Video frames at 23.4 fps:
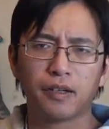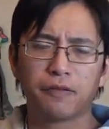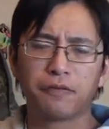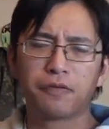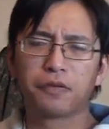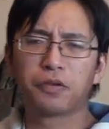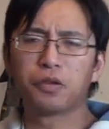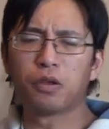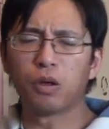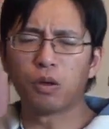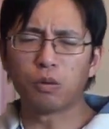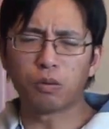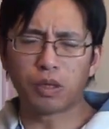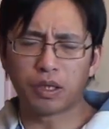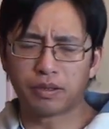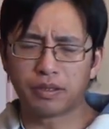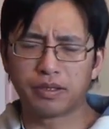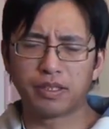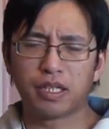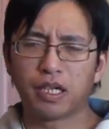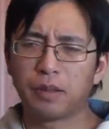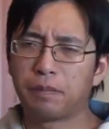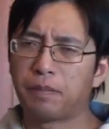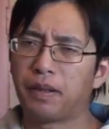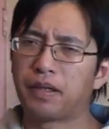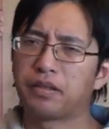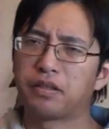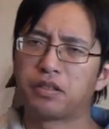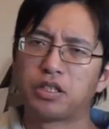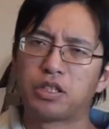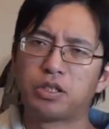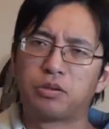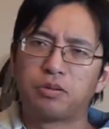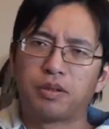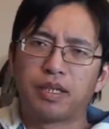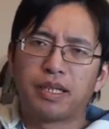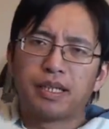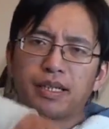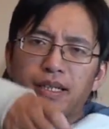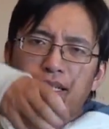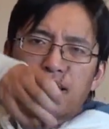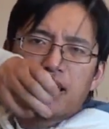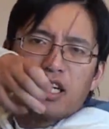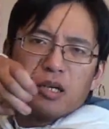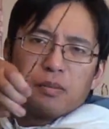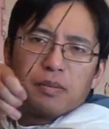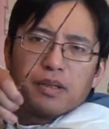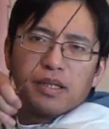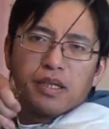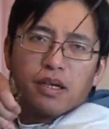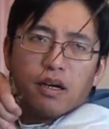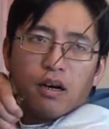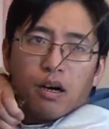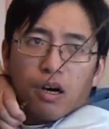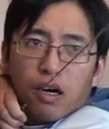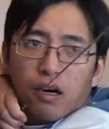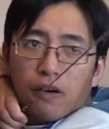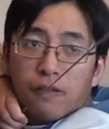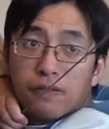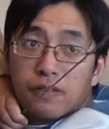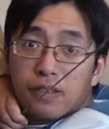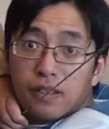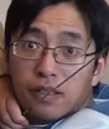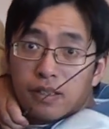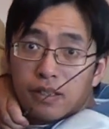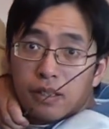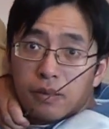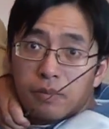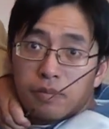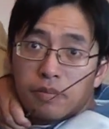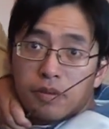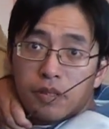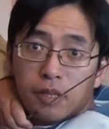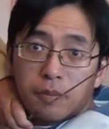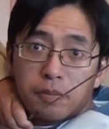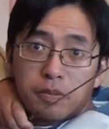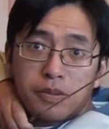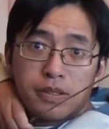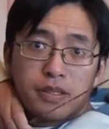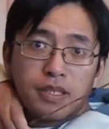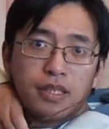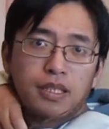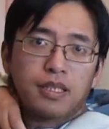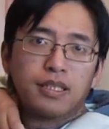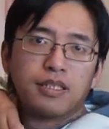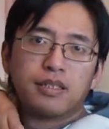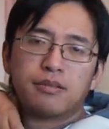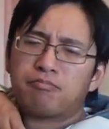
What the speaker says: If you're worried about the string coming off the limb tips,